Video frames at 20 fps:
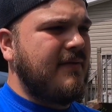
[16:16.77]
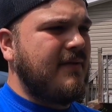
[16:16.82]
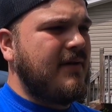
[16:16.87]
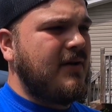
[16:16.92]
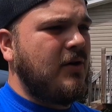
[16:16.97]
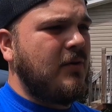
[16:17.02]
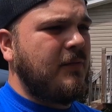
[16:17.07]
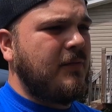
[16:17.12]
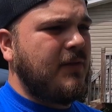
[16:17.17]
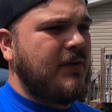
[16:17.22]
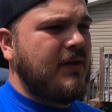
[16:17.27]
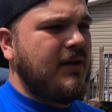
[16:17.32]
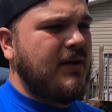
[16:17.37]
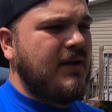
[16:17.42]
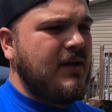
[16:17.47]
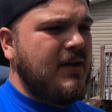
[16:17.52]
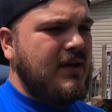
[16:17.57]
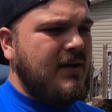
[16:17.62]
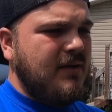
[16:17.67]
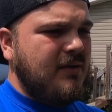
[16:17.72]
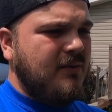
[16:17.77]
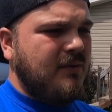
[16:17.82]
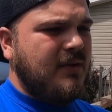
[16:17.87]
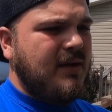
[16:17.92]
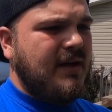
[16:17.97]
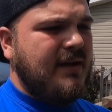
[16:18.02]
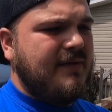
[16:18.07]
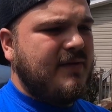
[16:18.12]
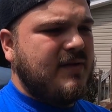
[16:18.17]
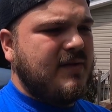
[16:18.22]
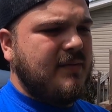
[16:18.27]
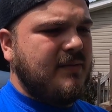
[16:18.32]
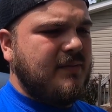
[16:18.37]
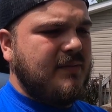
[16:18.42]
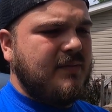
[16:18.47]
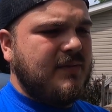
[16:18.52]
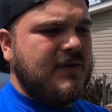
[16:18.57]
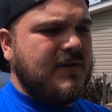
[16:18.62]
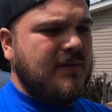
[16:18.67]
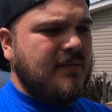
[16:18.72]
And hopefully we'll have
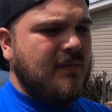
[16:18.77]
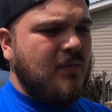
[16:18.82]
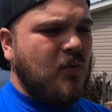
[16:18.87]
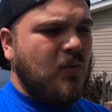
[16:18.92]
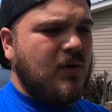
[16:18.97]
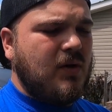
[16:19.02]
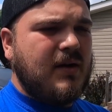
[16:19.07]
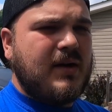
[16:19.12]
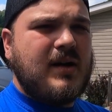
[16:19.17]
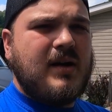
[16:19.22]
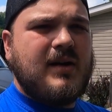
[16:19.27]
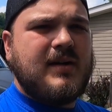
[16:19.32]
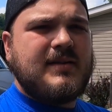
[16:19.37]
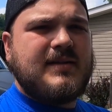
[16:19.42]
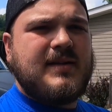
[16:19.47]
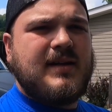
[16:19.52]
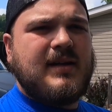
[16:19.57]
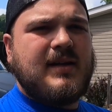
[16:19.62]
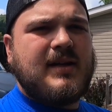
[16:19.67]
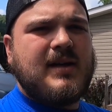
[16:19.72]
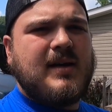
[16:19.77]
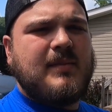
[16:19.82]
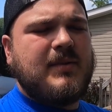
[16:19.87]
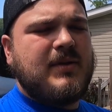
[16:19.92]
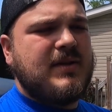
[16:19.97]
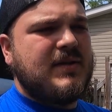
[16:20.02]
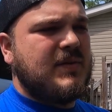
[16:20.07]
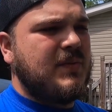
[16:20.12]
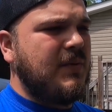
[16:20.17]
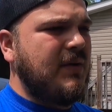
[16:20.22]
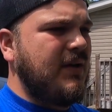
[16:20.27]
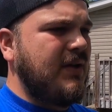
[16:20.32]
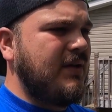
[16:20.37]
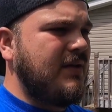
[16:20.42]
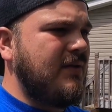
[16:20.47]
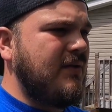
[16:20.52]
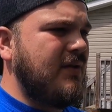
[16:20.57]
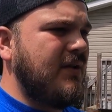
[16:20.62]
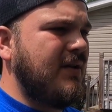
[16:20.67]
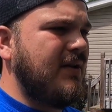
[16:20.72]
some more content coming this week
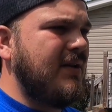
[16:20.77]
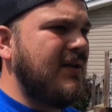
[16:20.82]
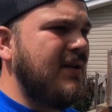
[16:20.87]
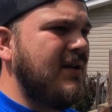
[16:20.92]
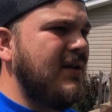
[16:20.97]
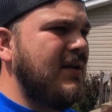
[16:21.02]
to you.